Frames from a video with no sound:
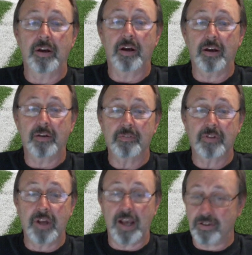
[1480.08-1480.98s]
Uh,
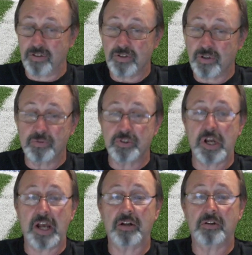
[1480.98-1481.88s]
has his own
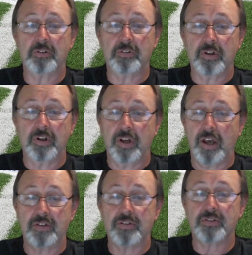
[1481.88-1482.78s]
channel,
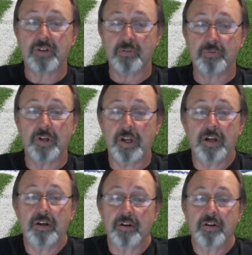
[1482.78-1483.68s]
has his own,
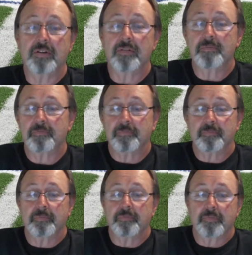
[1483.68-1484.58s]
uh,
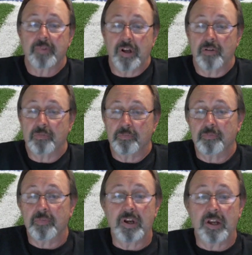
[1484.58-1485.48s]
you know,
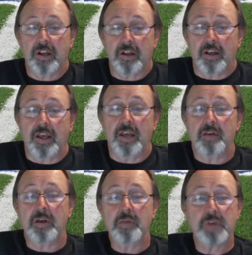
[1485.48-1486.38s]

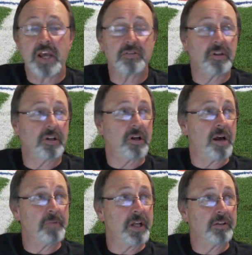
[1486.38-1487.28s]
he, he passed a
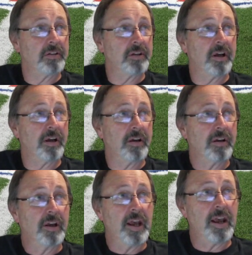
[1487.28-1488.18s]
comment uh,
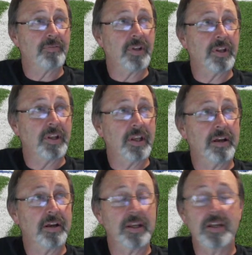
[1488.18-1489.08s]
after
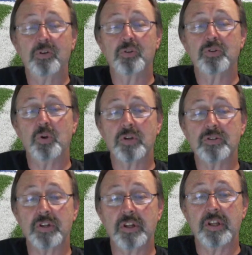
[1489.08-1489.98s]
the uh, Eagles
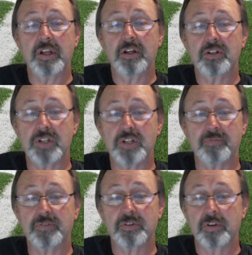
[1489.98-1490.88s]
lost to the uh,
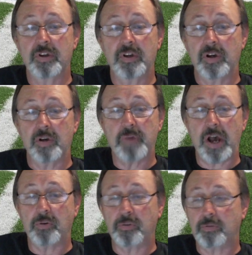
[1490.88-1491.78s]
Chiefs
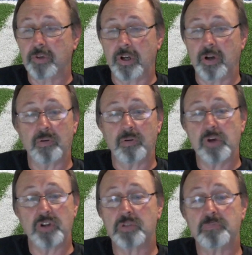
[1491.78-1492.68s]
about, you know, a
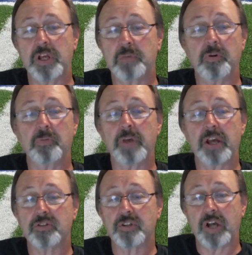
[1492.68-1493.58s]
bunch of people
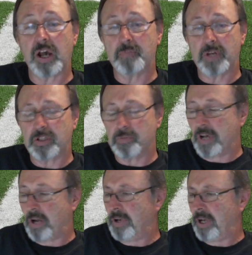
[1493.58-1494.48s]
passed a comment
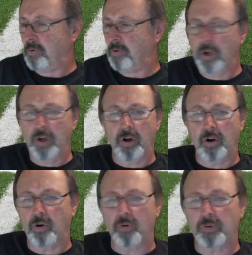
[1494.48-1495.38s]
about how,
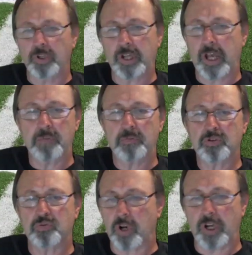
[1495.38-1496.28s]
oh, the game
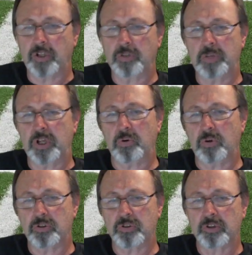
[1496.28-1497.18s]
is rigged
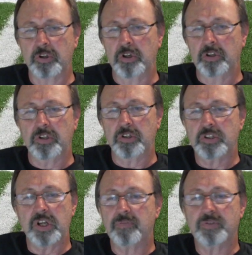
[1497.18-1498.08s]
because the
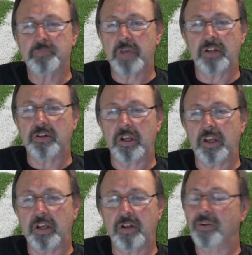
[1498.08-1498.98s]
Chiefs beat the
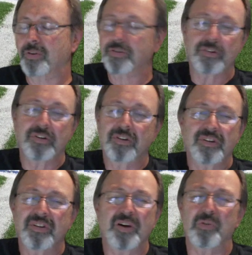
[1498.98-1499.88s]
Eagles.
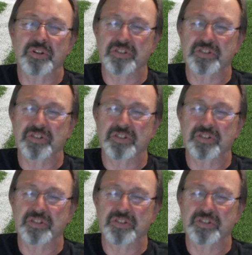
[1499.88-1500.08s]
No,